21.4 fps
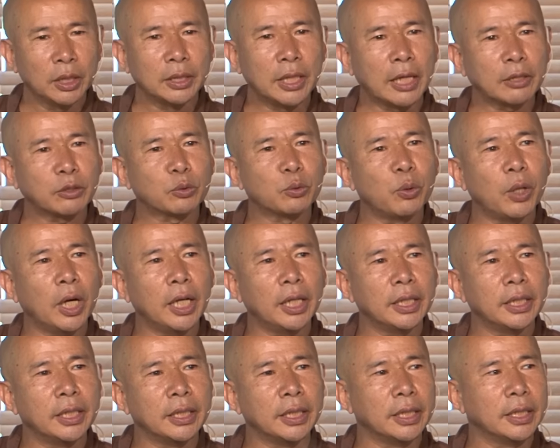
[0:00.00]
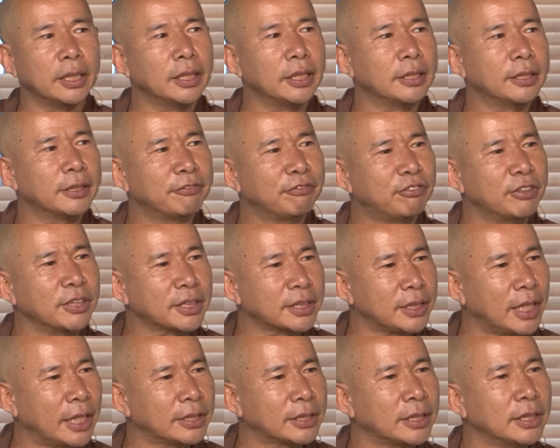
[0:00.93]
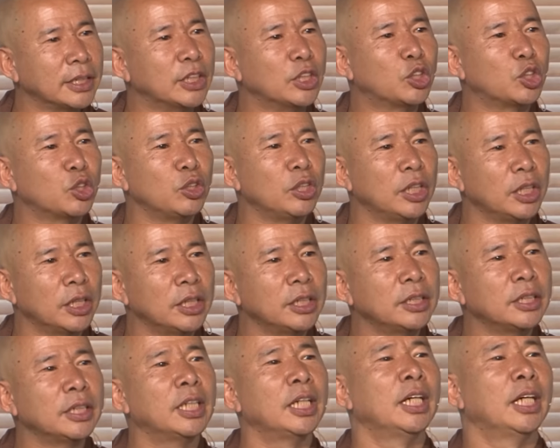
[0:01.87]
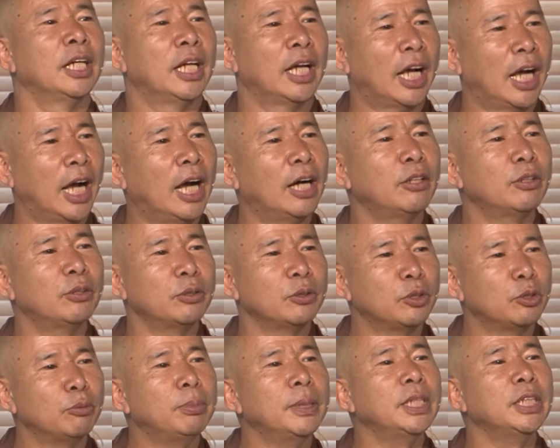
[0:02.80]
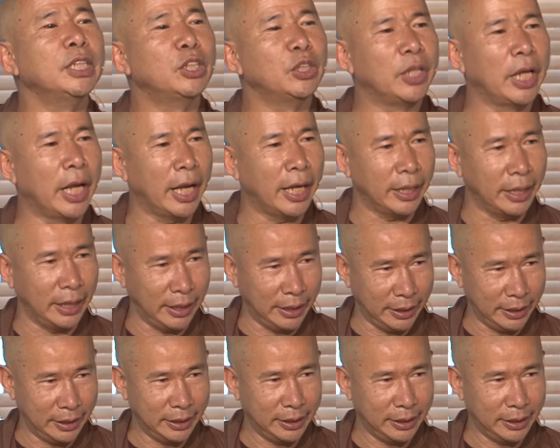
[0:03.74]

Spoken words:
that's why the first lesson is to learn how to be together,